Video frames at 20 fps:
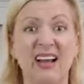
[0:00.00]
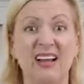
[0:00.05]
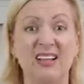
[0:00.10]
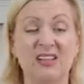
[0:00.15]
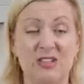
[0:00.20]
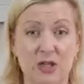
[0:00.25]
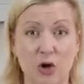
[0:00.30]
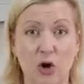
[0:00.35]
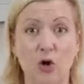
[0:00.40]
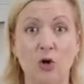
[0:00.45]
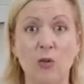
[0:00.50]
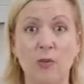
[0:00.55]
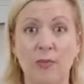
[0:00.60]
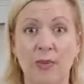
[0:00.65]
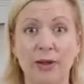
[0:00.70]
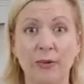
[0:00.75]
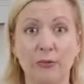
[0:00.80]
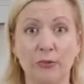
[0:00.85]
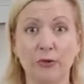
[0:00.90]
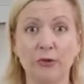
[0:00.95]
So
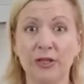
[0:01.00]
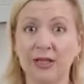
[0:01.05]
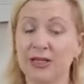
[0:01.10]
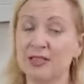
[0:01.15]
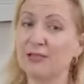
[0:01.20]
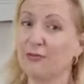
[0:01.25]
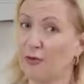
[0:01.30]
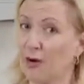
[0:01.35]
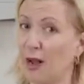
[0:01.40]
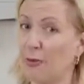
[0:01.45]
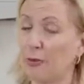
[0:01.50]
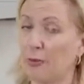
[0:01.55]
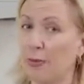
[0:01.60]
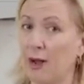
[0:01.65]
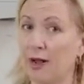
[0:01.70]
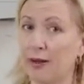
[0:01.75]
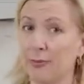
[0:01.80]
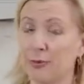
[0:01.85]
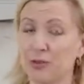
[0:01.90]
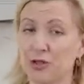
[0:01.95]
my rule is, for apple
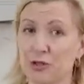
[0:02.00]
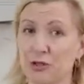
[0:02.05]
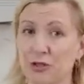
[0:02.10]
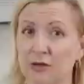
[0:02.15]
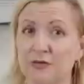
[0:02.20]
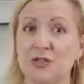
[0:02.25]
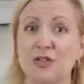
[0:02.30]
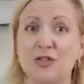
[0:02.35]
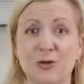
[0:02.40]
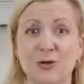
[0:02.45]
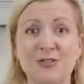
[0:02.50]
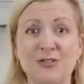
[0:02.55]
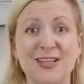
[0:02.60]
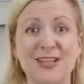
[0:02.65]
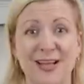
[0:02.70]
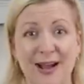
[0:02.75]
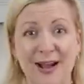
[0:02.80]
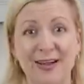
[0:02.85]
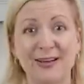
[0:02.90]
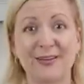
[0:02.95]
pie preserves, use the
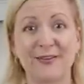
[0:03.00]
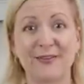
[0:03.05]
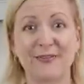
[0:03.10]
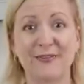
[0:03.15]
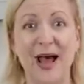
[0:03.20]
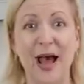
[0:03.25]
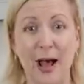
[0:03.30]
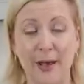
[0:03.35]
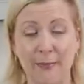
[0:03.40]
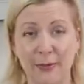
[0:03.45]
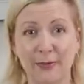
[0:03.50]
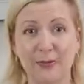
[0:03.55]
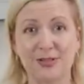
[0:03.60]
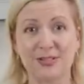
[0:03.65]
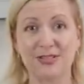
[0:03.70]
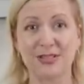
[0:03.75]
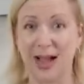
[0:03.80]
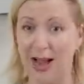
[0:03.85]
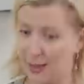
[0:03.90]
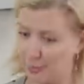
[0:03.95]
kind of
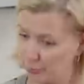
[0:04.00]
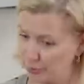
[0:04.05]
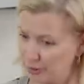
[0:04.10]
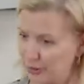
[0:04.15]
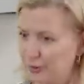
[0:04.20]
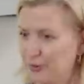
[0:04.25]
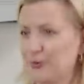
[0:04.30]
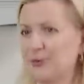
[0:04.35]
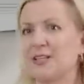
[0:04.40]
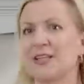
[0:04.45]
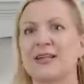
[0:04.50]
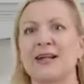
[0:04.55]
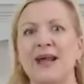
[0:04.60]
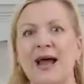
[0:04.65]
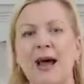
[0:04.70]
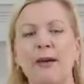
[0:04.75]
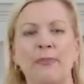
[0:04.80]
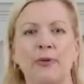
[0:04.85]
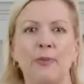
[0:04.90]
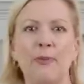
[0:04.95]
apples I would use in an
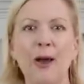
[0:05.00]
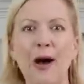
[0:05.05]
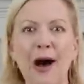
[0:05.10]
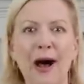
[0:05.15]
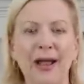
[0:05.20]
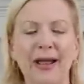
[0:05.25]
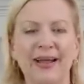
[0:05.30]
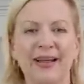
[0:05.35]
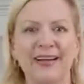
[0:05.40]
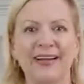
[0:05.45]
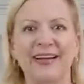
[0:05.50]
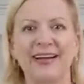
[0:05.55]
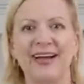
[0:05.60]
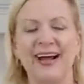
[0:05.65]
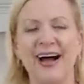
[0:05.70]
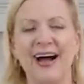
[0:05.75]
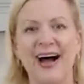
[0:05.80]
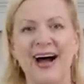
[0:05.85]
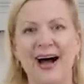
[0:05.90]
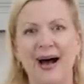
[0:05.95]
apple pie.
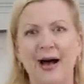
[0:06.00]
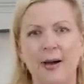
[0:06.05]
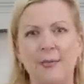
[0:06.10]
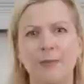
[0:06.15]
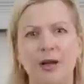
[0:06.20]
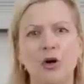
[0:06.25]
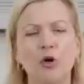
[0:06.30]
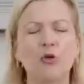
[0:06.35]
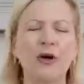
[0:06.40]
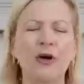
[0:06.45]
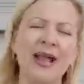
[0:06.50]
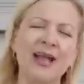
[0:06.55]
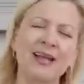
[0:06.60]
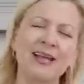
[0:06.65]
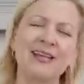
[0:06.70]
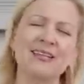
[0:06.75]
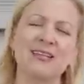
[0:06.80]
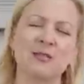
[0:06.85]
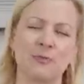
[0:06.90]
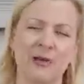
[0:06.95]

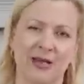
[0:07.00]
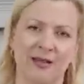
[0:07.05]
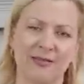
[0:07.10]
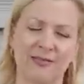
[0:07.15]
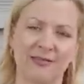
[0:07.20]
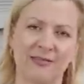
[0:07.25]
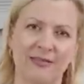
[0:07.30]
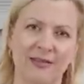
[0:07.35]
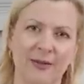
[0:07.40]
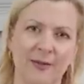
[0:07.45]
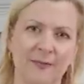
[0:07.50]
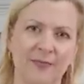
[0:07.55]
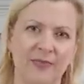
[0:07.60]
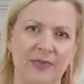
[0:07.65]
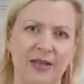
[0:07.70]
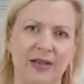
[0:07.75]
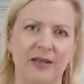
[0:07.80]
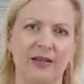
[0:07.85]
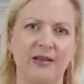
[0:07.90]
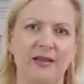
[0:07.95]
Granny Smith
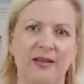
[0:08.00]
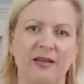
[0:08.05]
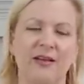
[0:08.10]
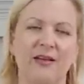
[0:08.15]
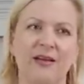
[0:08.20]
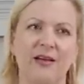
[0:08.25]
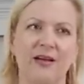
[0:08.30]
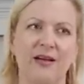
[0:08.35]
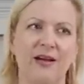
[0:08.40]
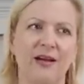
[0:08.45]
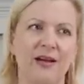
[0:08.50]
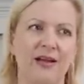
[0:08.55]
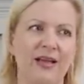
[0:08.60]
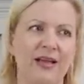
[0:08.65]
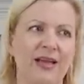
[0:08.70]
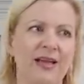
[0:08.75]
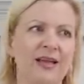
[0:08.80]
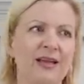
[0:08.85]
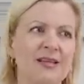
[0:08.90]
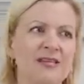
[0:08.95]

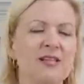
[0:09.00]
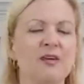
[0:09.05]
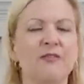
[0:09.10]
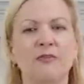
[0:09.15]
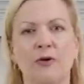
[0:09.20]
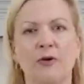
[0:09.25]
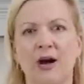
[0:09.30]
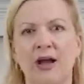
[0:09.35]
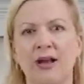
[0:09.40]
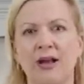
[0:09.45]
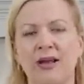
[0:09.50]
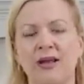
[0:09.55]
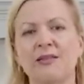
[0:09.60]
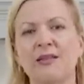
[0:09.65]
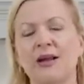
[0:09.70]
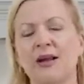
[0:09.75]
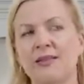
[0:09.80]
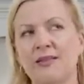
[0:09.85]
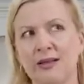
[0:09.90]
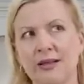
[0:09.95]
is a variety
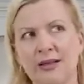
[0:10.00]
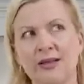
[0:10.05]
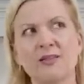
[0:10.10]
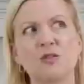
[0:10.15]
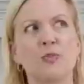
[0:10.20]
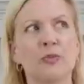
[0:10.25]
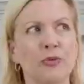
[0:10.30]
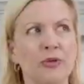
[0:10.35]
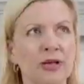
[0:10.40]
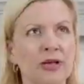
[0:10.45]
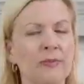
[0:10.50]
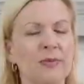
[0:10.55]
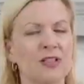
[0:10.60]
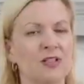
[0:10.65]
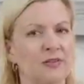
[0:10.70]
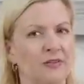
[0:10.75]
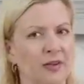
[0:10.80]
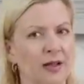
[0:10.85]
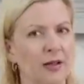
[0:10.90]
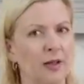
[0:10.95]
that I think is pretty much
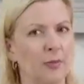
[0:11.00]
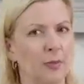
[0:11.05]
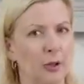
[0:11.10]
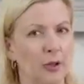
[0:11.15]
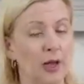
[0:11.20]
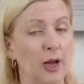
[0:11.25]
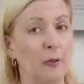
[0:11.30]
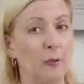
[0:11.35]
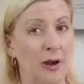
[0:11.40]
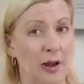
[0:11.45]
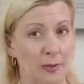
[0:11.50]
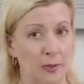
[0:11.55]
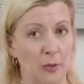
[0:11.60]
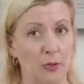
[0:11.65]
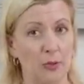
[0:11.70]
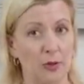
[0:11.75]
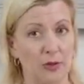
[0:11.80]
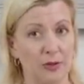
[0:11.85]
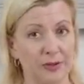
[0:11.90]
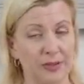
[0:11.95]
available around the
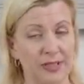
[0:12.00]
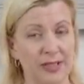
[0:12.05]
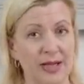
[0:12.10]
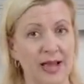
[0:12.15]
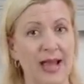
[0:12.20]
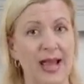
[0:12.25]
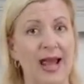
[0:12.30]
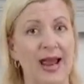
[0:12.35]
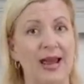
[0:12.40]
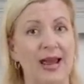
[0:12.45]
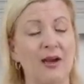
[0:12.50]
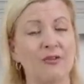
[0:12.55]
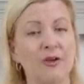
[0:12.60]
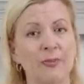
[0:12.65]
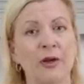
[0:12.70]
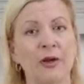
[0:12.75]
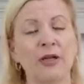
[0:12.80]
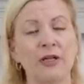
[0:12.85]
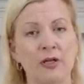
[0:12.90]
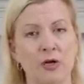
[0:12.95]
world, and
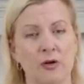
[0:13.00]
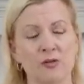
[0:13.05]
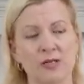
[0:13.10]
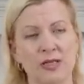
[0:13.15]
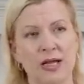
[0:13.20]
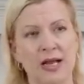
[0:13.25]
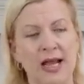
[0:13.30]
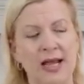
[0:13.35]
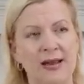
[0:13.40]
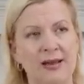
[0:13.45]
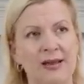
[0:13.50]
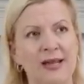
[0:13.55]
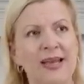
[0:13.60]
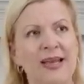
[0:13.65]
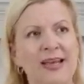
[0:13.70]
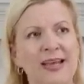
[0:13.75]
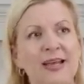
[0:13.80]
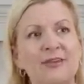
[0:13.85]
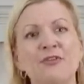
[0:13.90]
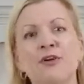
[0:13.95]
everybody knows it. And
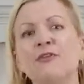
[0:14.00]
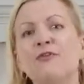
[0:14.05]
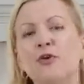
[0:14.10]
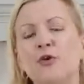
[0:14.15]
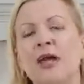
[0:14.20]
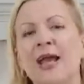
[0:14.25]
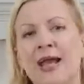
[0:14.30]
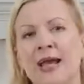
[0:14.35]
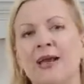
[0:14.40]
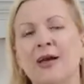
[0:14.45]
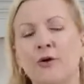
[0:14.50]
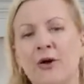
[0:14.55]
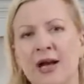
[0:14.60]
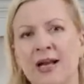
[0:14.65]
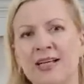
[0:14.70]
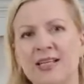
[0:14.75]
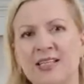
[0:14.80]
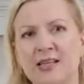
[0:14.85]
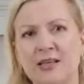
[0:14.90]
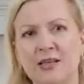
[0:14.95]
even if you can't
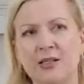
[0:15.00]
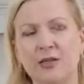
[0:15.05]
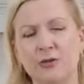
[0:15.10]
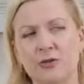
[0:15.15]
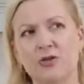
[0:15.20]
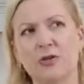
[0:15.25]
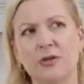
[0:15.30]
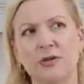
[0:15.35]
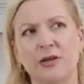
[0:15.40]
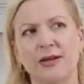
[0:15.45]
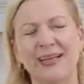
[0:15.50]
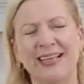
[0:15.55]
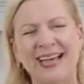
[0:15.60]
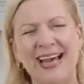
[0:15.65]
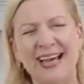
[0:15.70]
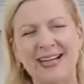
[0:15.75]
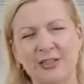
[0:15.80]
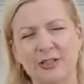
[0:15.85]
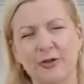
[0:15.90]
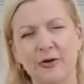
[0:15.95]

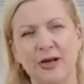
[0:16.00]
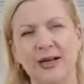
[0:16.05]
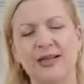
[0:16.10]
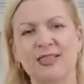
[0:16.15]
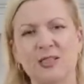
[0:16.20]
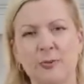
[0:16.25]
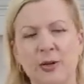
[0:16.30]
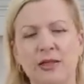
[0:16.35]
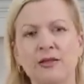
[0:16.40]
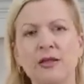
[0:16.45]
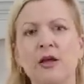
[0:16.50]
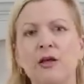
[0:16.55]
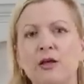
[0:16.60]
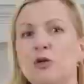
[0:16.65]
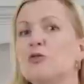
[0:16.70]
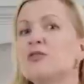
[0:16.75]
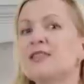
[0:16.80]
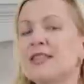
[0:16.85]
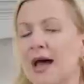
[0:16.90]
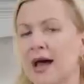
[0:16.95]
get Granny Smith,
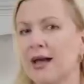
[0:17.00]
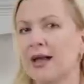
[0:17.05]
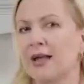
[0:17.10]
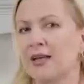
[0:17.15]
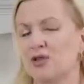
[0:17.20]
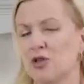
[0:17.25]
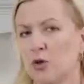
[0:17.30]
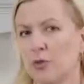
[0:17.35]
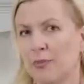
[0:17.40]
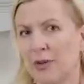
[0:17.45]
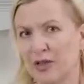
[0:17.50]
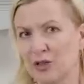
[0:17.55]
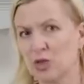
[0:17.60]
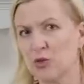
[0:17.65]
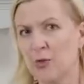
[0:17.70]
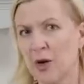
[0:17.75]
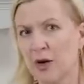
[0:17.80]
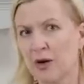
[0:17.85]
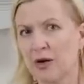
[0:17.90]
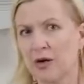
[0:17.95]
use that as your
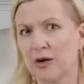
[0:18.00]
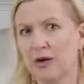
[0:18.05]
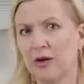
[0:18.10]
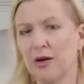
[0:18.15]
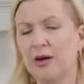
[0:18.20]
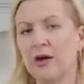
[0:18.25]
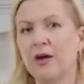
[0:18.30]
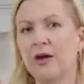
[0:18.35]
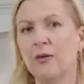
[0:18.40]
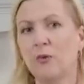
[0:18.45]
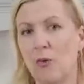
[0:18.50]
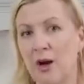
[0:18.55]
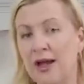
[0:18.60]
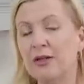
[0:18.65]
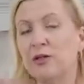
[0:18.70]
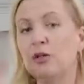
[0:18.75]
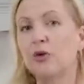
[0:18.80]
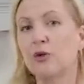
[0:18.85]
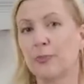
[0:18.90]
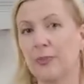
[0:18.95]
benchmark
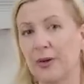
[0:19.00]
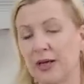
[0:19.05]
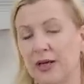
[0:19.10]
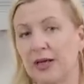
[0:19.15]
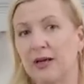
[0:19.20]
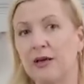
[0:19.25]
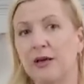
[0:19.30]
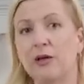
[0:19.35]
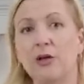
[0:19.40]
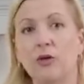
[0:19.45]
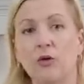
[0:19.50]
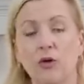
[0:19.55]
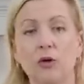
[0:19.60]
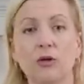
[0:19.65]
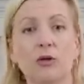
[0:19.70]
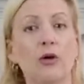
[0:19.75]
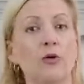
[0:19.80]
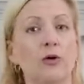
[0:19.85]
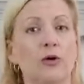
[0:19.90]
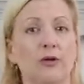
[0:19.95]
when you're picking your
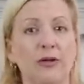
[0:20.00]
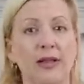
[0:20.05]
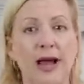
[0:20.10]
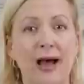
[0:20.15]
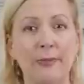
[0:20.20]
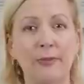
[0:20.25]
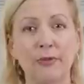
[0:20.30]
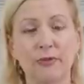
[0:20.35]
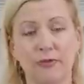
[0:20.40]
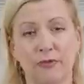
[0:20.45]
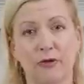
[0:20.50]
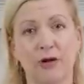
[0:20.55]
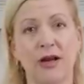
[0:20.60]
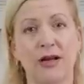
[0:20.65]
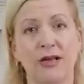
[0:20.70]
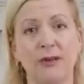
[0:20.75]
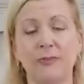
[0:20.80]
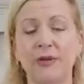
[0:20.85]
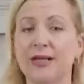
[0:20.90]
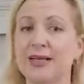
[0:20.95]
local apple
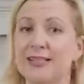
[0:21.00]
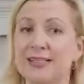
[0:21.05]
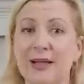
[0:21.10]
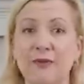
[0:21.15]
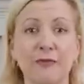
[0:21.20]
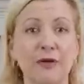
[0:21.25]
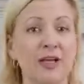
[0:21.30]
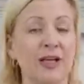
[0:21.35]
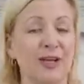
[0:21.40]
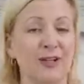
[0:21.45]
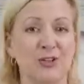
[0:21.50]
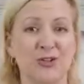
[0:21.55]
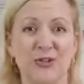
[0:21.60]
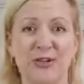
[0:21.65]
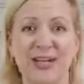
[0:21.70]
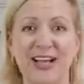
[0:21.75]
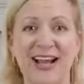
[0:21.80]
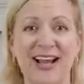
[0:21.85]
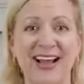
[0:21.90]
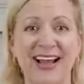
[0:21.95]
variety, because every
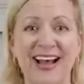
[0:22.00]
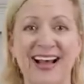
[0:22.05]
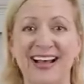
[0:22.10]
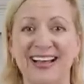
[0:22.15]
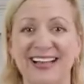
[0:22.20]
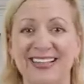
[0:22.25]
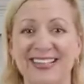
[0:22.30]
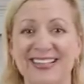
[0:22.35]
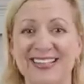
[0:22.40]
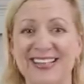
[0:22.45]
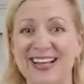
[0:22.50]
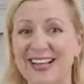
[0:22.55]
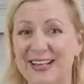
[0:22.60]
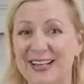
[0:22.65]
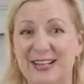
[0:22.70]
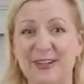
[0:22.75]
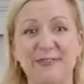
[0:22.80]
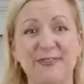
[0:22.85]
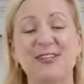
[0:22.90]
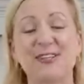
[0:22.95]
country has
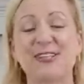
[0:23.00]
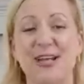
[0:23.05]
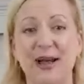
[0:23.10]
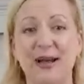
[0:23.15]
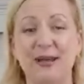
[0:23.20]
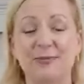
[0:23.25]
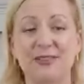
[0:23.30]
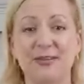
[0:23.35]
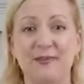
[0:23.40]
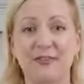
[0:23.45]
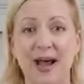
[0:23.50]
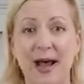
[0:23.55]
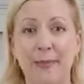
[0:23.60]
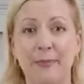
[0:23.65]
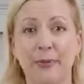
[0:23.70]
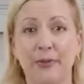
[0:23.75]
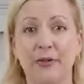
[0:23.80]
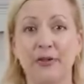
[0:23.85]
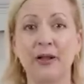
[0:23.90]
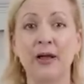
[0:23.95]
different types of
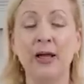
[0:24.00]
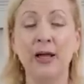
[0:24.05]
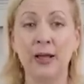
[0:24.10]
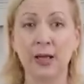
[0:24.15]
apple.